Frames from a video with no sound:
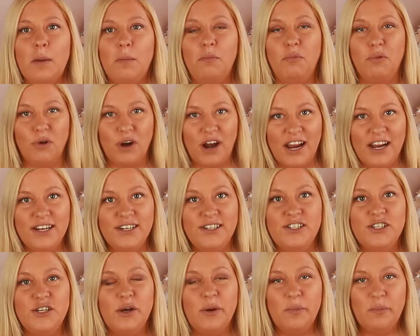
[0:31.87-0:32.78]

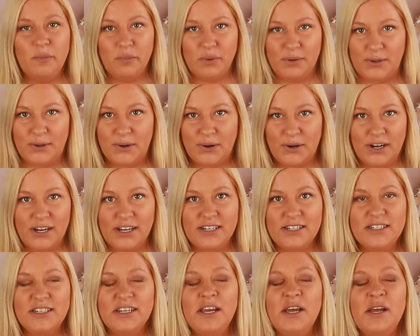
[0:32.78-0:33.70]
bright
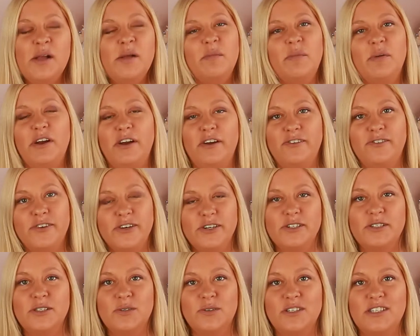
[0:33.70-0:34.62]
blonde. But I
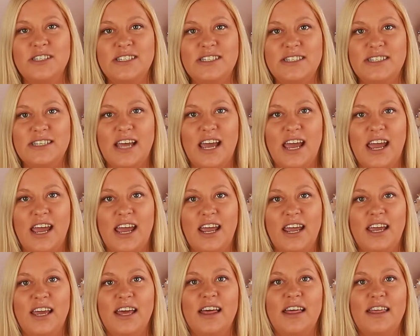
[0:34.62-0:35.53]
first want to
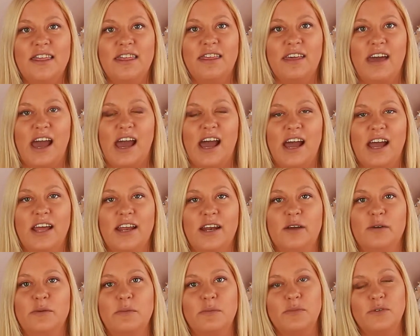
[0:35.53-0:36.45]
say that
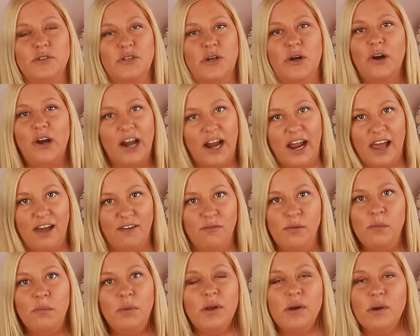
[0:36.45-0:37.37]
I'm sorry I
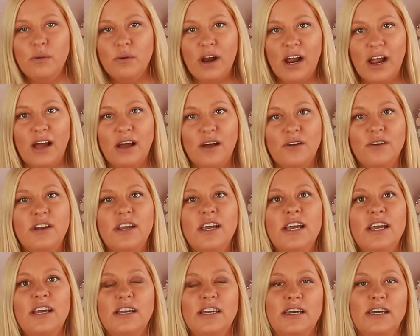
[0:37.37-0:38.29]
haven't been around.
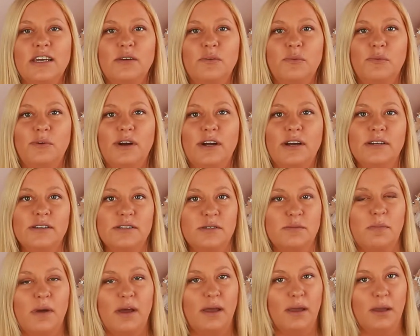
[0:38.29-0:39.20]
It
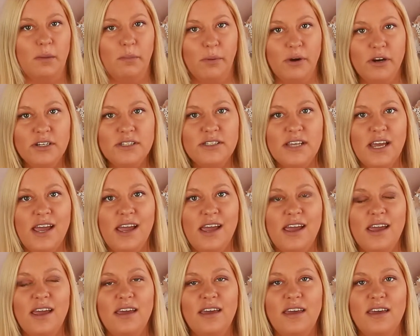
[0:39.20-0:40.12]
was my
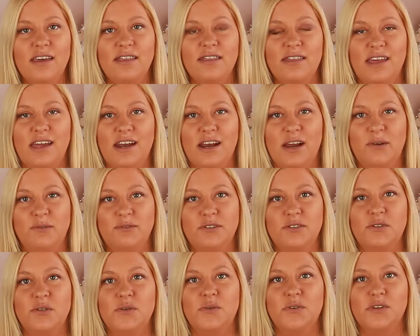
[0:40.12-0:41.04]
birthday and then I was
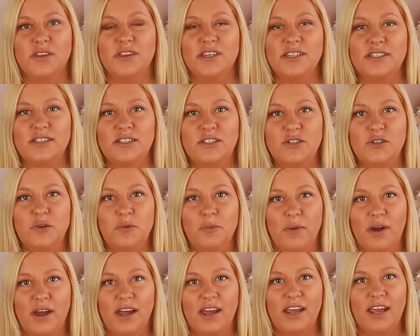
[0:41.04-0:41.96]
doing this to
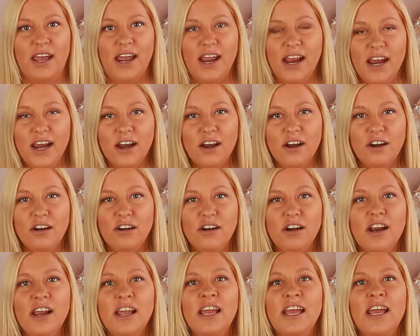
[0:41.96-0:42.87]
my hair